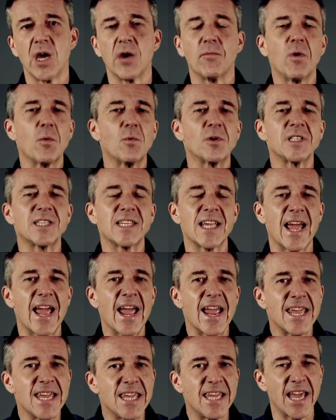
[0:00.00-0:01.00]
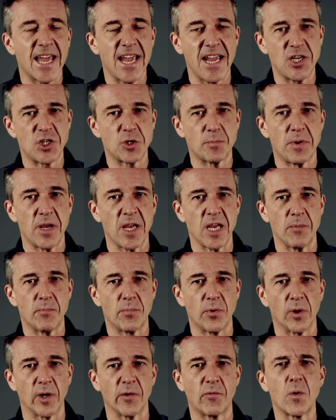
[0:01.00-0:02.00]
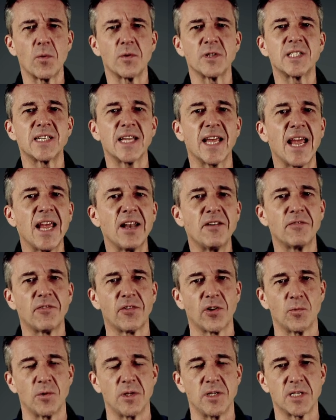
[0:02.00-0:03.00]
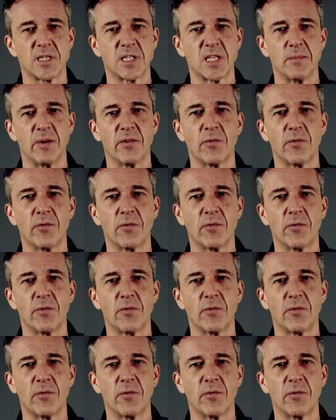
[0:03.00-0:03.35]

If we want to engage people, if we want to influence them,